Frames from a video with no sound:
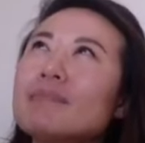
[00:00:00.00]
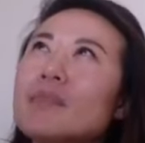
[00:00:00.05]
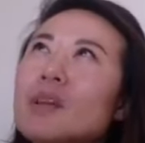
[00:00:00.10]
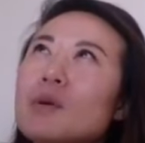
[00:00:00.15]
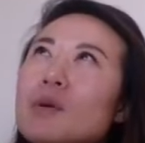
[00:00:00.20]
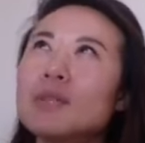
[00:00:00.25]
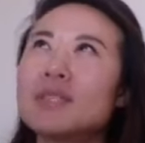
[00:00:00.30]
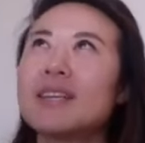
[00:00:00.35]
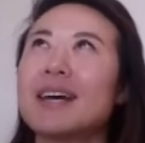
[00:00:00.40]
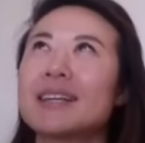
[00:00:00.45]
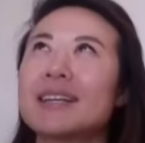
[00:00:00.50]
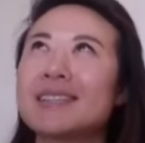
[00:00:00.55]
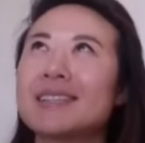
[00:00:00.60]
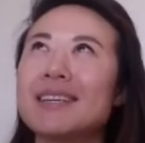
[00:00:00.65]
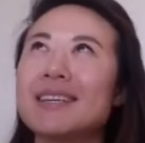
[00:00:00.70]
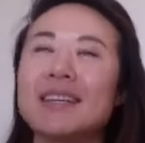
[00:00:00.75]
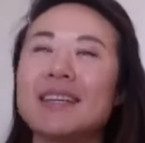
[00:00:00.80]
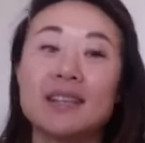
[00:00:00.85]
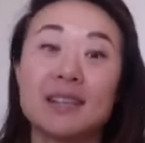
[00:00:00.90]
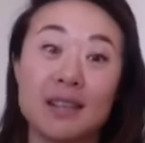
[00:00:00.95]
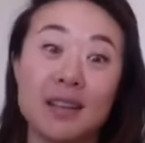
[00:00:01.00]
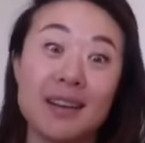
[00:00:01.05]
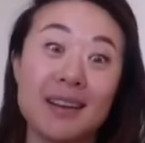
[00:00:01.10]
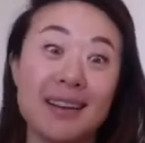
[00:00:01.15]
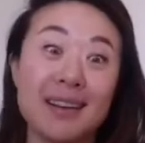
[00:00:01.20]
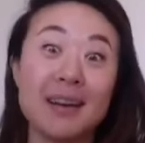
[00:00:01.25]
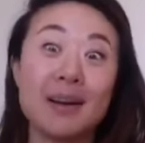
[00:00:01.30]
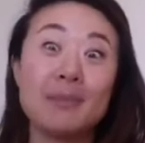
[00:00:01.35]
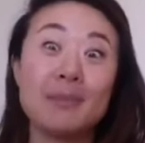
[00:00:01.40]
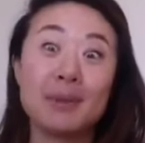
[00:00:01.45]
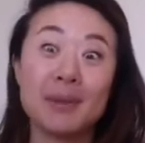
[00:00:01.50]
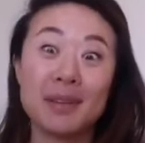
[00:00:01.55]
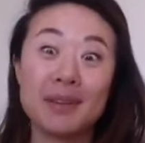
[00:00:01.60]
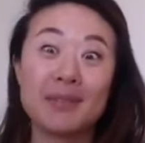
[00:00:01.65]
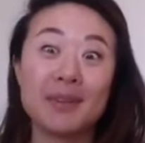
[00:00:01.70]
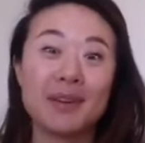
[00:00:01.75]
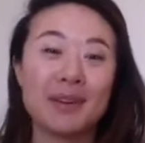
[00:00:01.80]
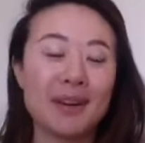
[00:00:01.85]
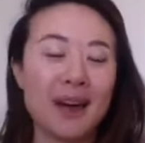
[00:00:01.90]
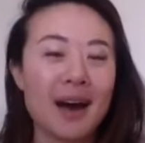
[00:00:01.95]
was actually, believe
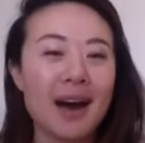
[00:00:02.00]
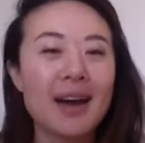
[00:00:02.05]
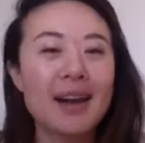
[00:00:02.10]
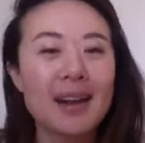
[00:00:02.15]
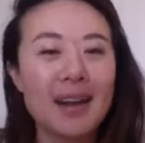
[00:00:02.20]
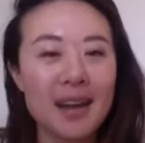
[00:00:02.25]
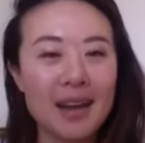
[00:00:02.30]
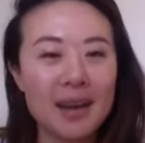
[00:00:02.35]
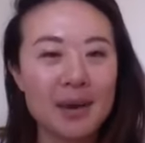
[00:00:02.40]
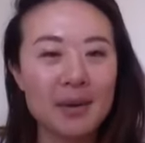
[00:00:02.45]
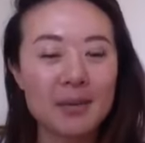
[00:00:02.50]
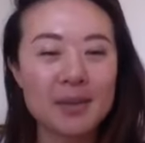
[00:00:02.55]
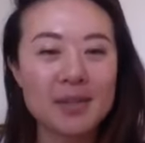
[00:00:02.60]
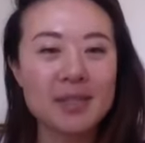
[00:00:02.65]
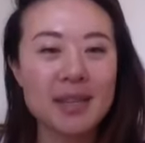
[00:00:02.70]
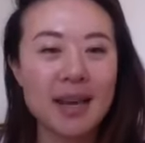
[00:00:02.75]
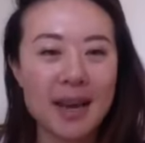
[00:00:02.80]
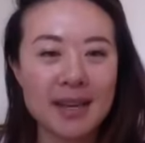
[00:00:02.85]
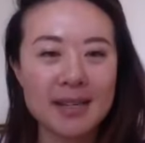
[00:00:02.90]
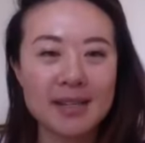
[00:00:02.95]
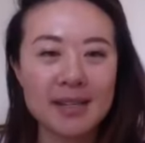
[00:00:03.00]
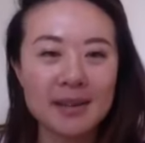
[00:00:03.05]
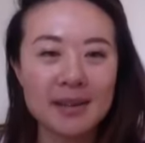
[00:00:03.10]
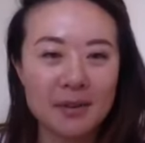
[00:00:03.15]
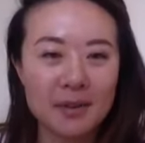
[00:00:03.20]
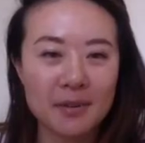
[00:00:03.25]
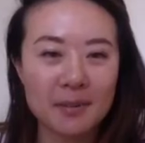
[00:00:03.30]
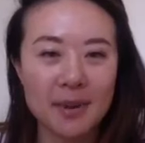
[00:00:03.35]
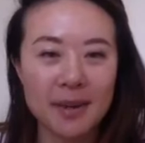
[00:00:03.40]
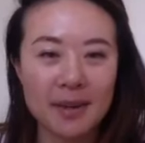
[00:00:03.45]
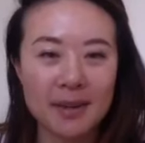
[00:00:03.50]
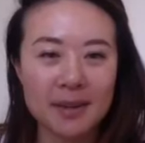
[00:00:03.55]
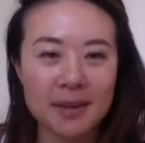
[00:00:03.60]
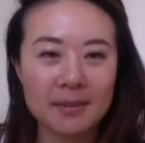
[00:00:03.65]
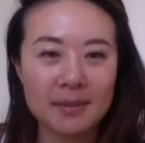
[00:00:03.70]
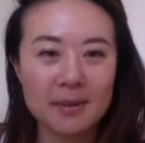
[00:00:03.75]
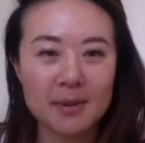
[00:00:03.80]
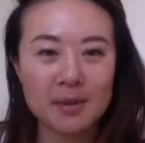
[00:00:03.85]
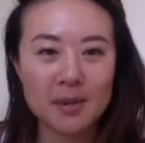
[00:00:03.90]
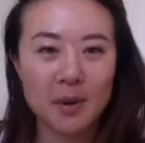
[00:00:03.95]
it or not, it was actually for being the
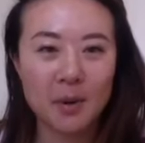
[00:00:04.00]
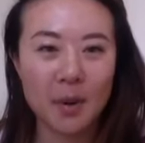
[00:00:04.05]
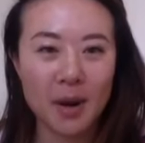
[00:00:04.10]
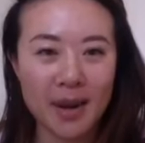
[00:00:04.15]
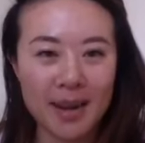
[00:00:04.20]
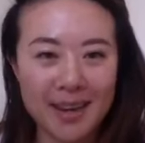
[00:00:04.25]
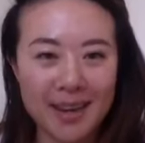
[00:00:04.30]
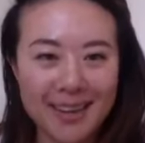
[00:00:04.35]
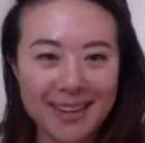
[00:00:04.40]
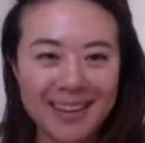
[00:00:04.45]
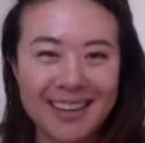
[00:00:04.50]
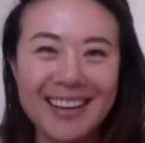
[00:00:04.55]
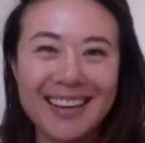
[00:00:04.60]
most quiet.